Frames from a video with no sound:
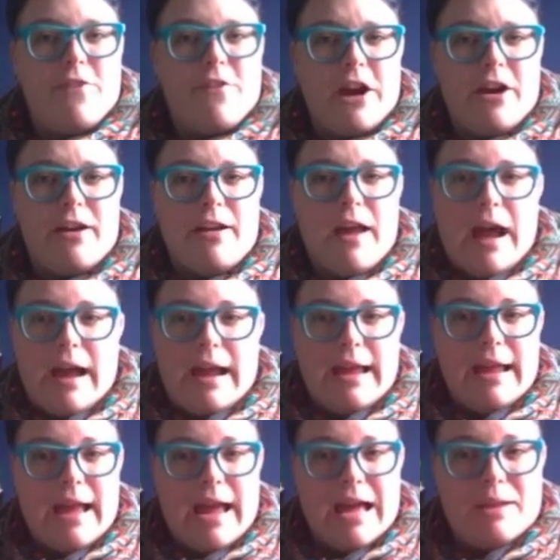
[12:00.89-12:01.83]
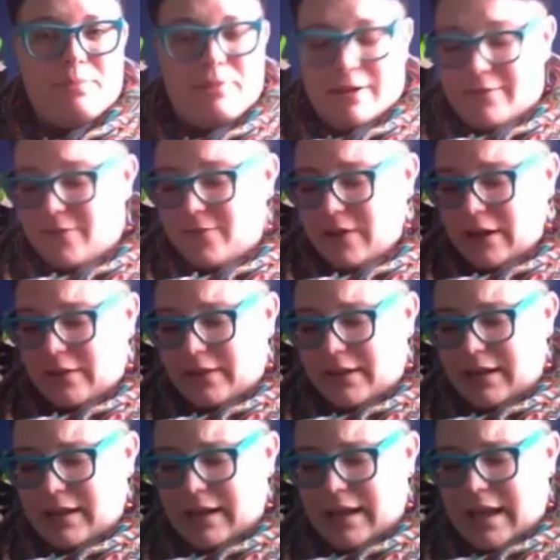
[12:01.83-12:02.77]
Farrah and I had been
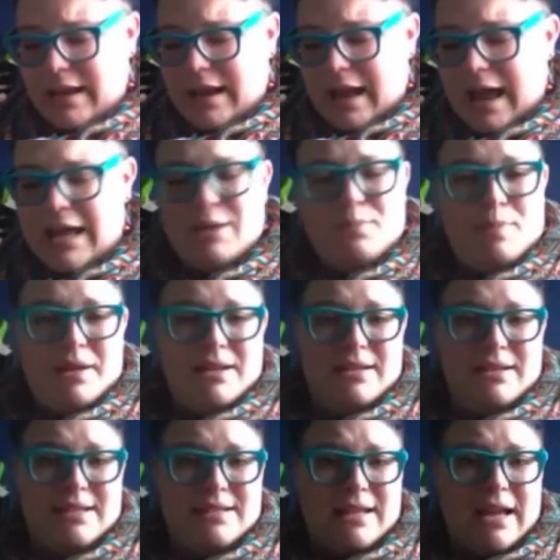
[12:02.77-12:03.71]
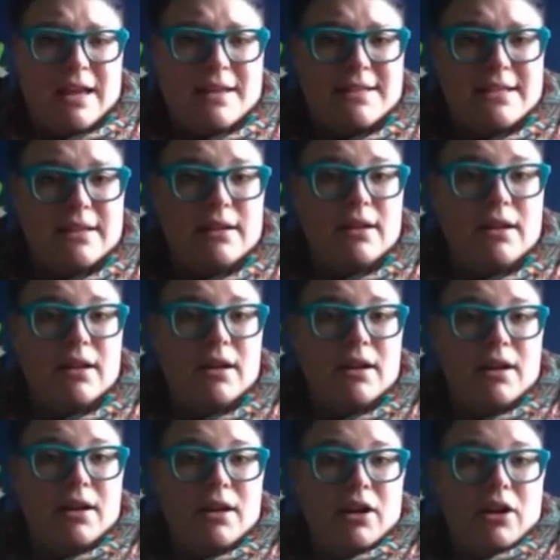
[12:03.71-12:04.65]
feeling and had been discussing
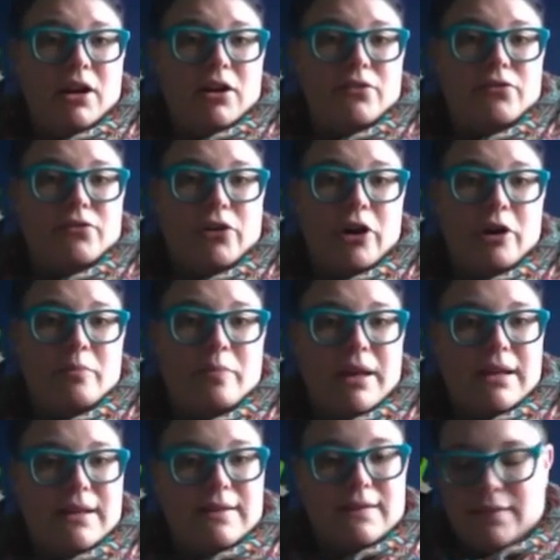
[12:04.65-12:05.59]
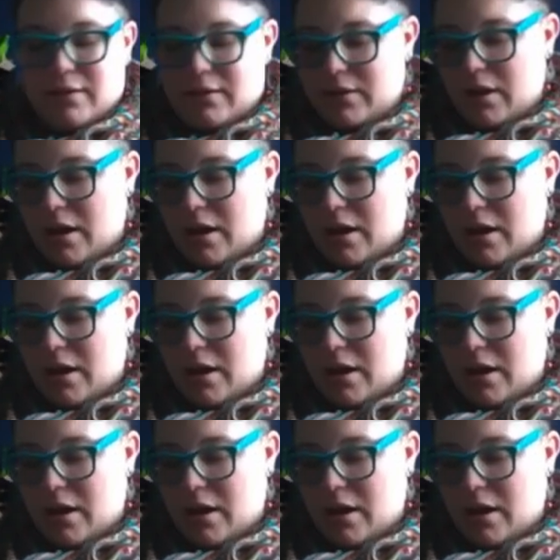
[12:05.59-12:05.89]
for a bit